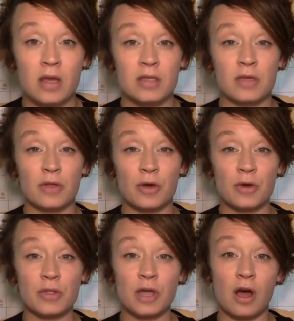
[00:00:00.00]
So
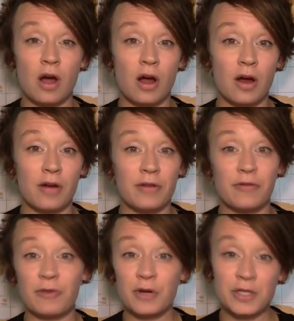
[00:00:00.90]
those are the
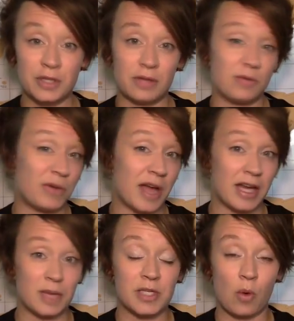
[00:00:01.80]
first three
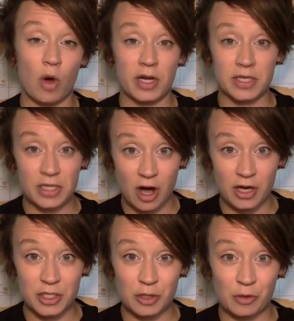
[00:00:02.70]
items I wanted to
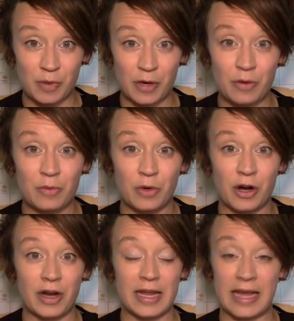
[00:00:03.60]
talk to you about
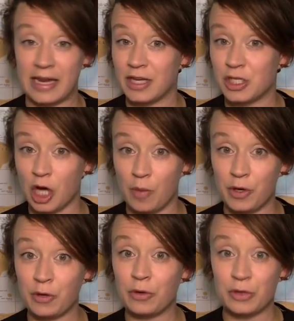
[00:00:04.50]
regarding getting a job
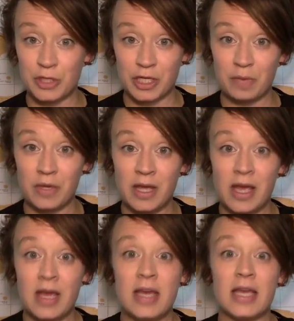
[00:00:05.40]
on a cruise ship.
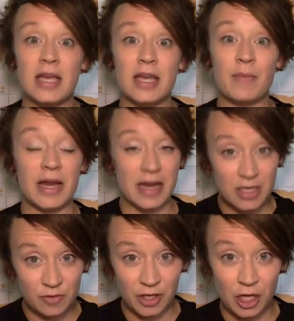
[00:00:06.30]
In my
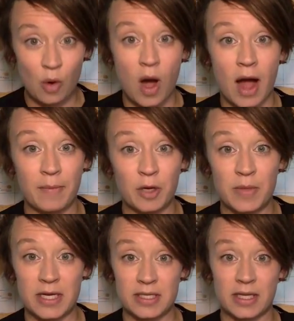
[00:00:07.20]
next video, I'm going to
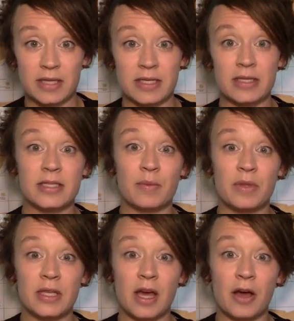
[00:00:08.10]
be discussing some
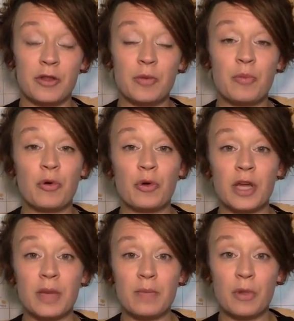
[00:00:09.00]
of the other
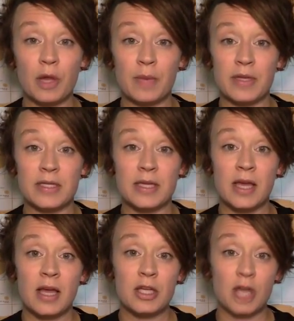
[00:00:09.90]
pre-employment
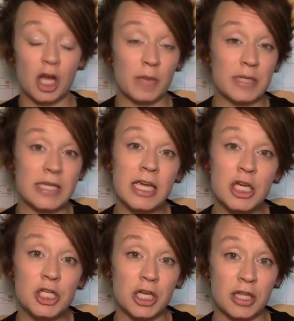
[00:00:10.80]

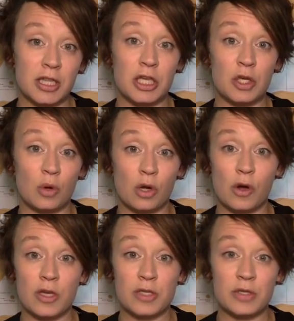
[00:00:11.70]
documentation that you're
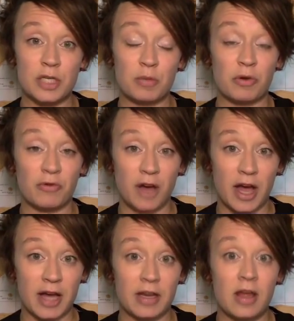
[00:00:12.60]
going to need to
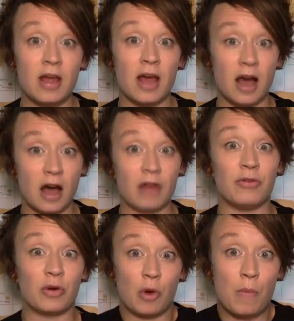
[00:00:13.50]
provide out of
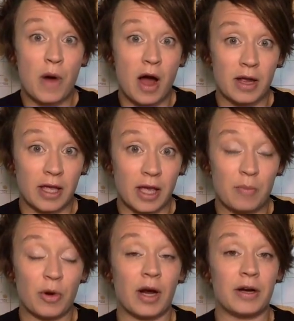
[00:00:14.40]
your own pocket
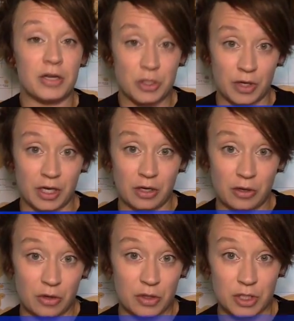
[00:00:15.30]
prior to joining
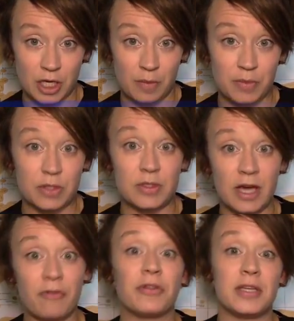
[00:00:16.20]
a cruise ship. So
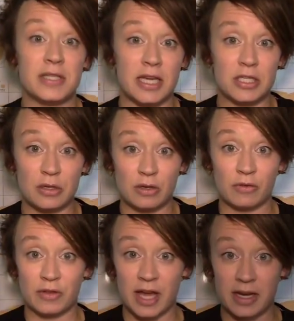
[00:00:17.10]
definitely stay tuned
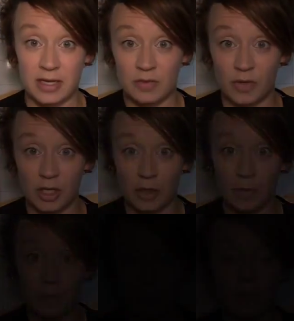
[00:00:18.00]
for that next video.
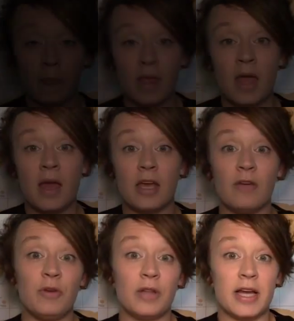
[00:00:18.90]

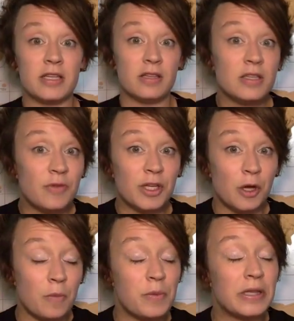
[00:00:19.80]
If you liked this
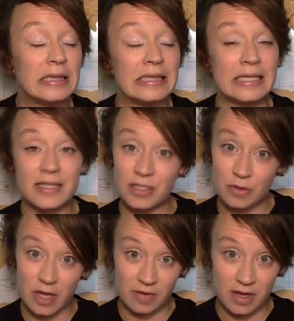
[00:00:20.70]
video, please do
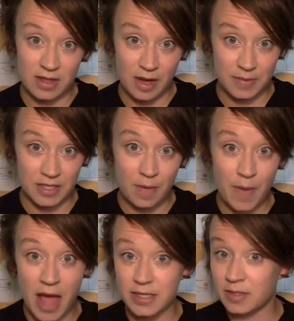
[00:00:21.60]
give it a thumbs up
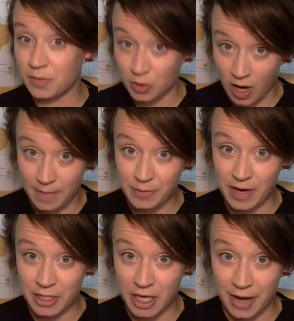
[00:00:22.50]
and subscribe to
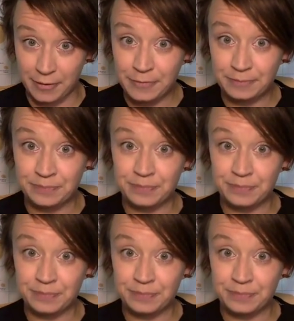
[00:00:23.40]
my channel.